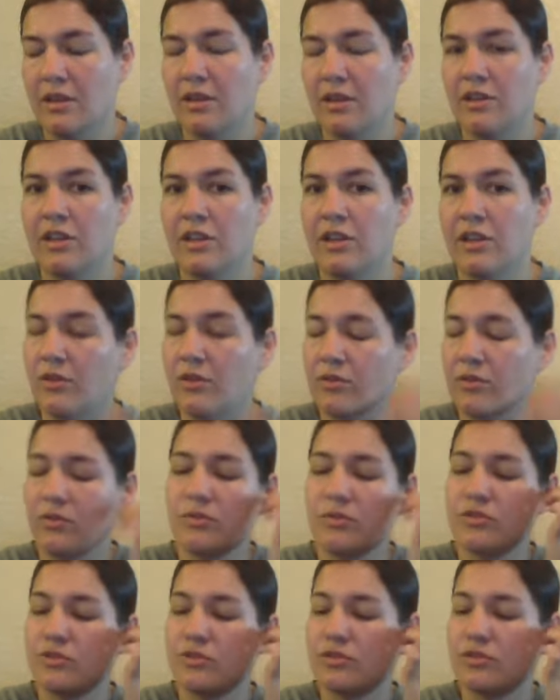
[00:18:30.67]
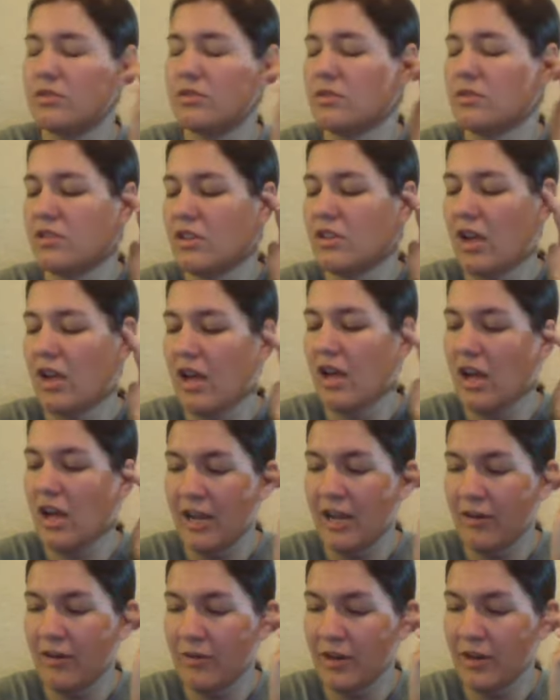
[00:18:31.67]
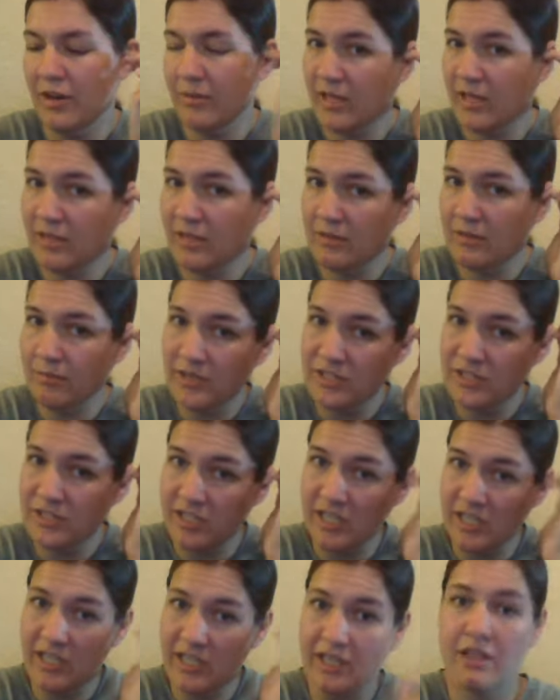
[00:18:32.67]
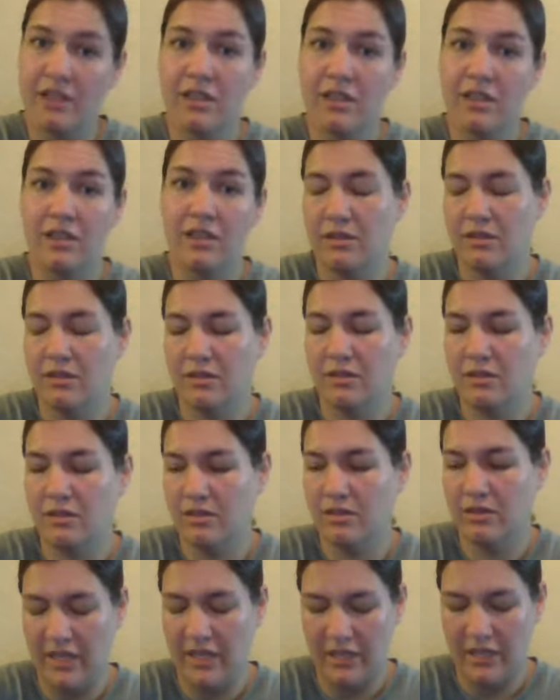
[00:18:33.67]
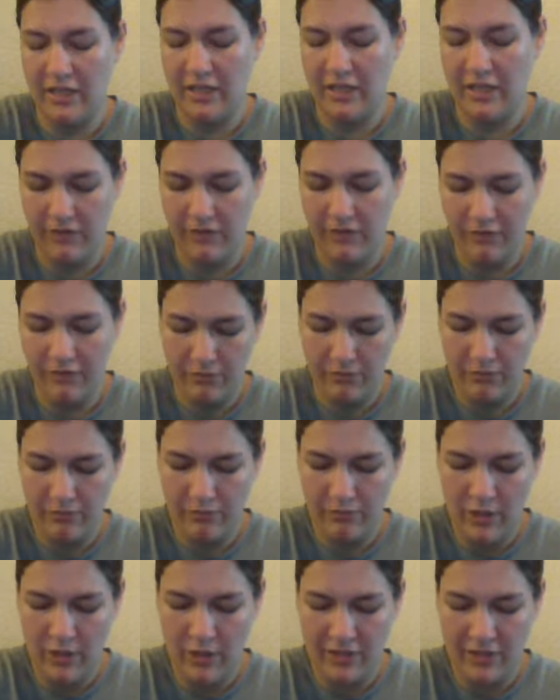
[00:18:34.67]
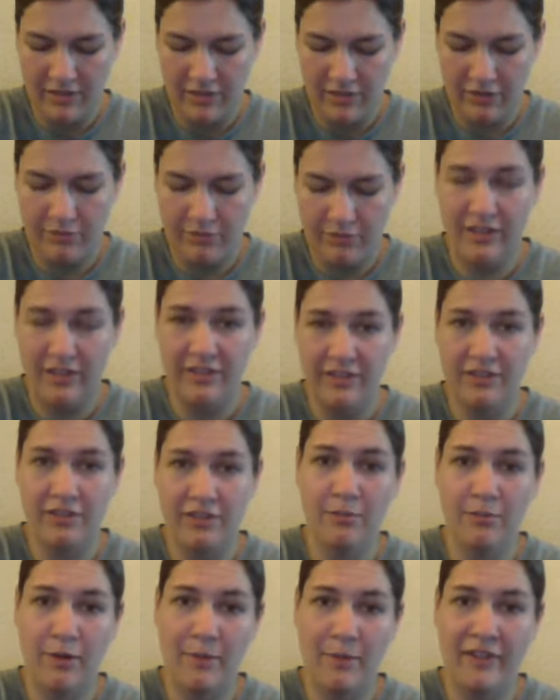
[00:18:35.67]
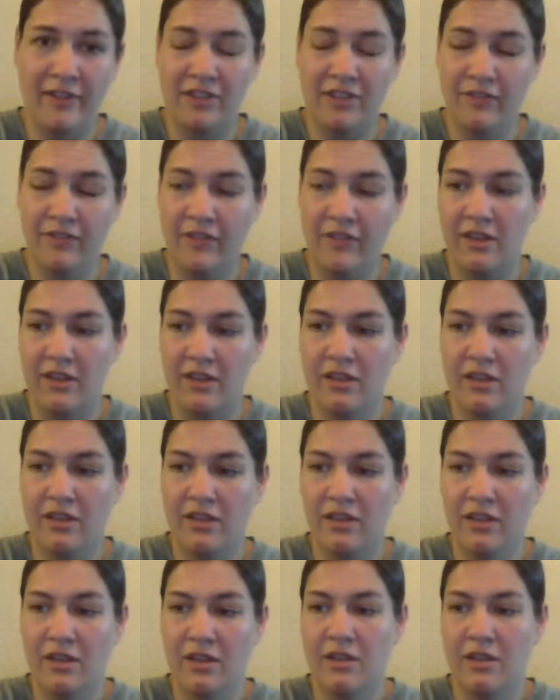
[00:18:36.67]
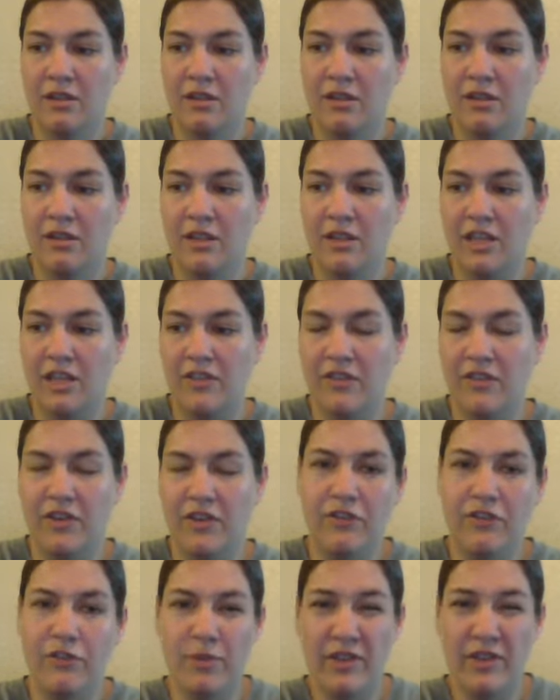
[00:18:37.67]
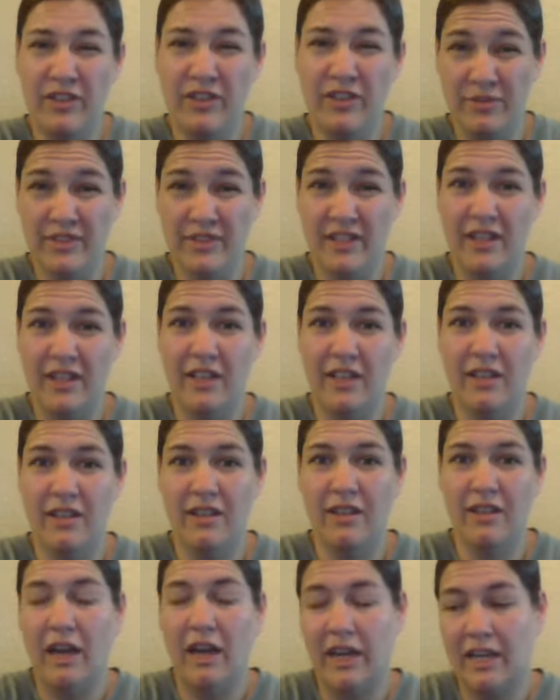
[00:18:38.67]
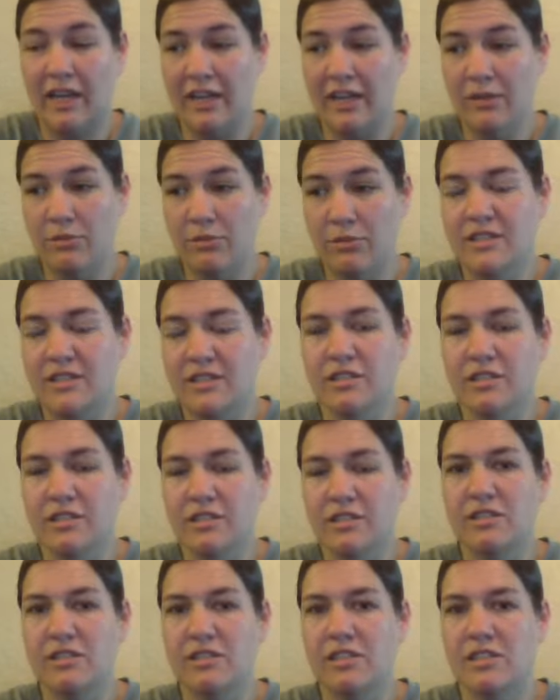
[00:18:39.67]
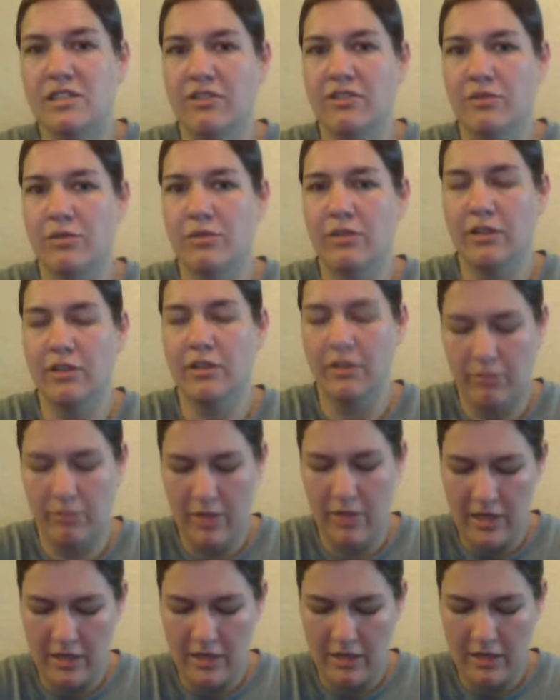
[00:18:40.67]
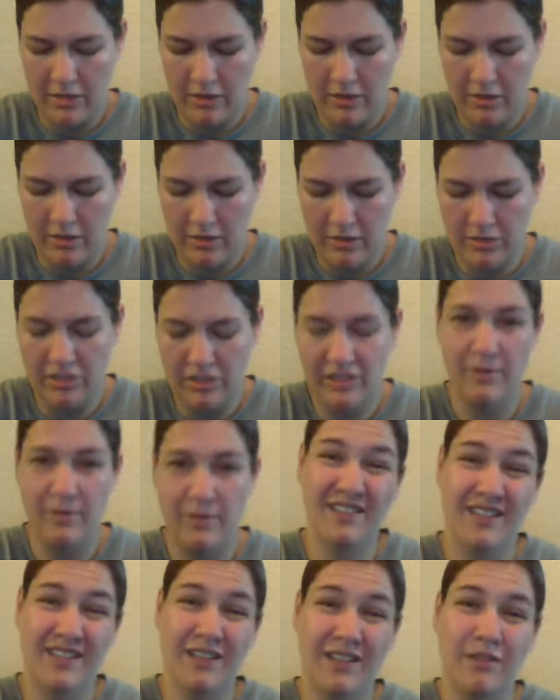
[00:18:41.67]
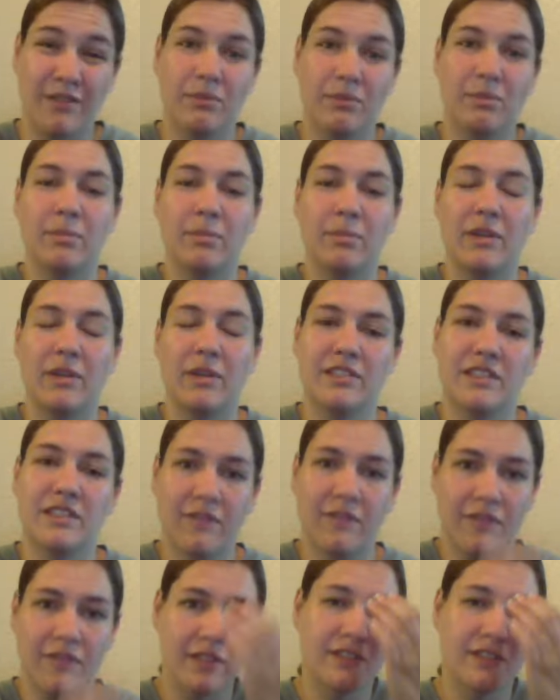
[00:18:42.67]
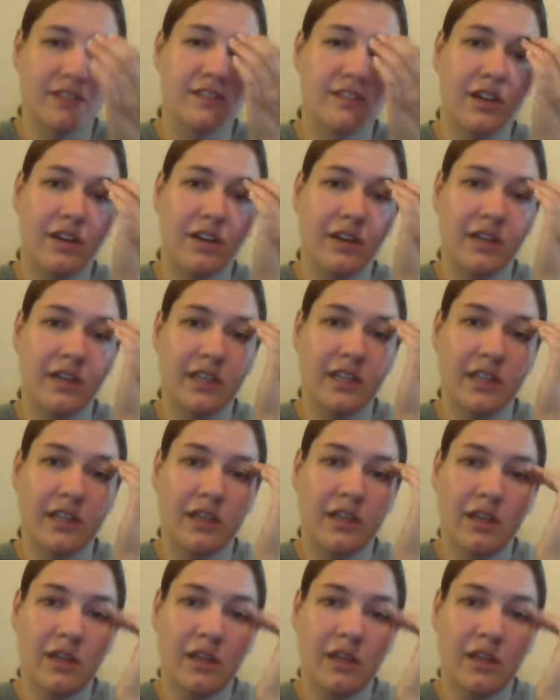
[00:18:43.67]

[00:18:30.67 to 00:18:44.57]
You know, I recommend pitching it. Like, if you watch this and you realize, oh, my palette's fake, even if you've been using it, I would still suggest throwing it away, just because I would be better safe than sorry.